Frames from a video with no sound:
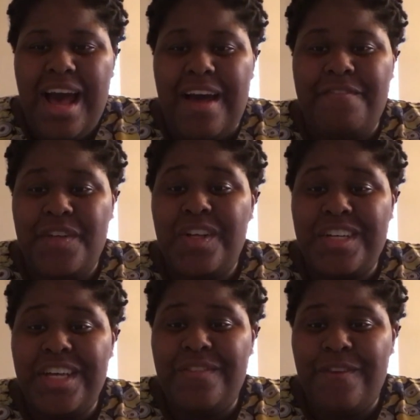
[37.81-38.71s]
I feel
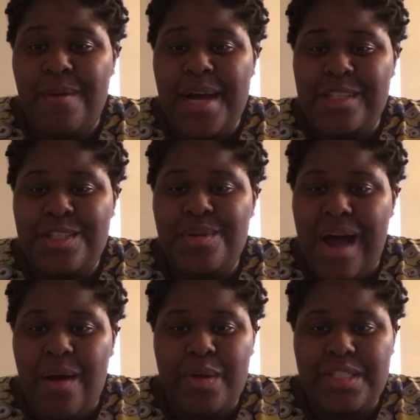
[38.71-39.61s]
good for about 2
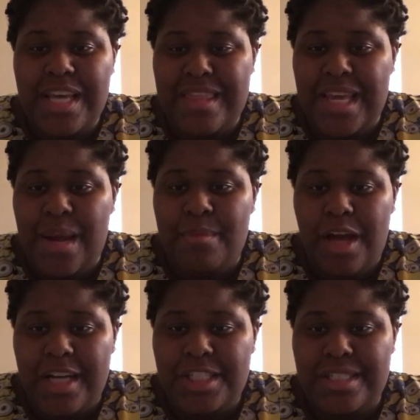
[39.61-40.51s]
hours and then I'm
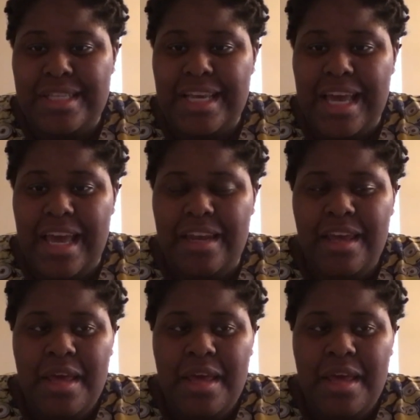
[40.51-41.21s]
nauseous again,